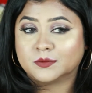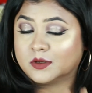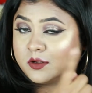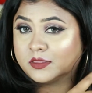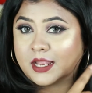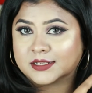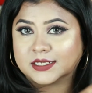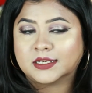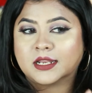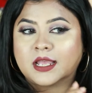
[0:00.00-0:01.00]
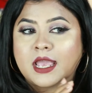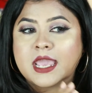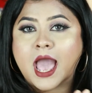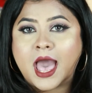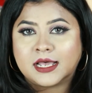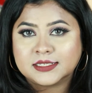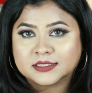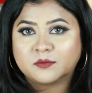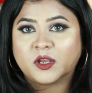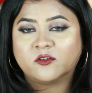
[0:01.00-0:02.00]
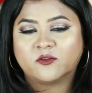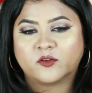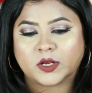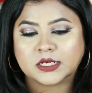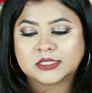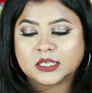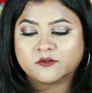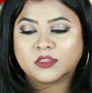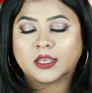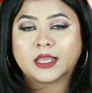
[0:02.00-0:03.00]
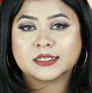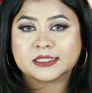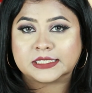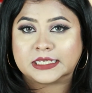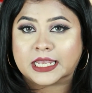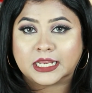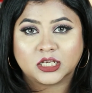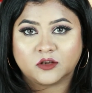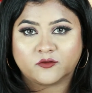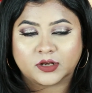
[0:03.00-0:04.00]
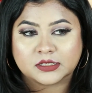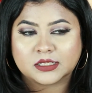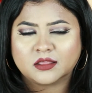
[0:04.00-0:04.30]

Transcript: on that side, and I asked my friends if they can see any difference,